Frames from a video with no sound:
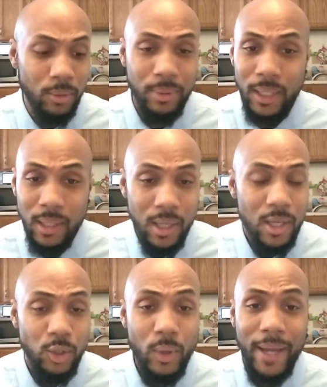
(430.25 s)
but
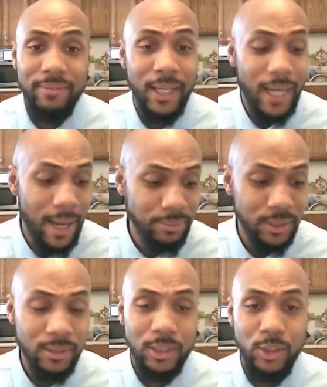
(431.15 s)
you have that
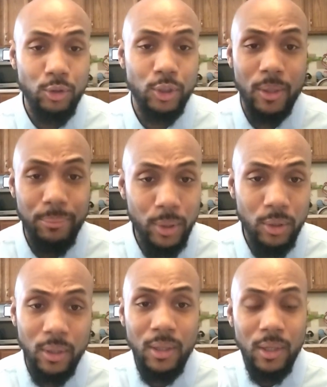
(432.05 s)
option to use your
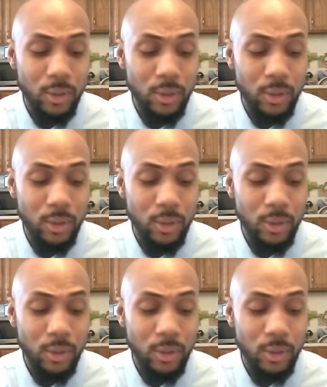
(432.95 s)
computer.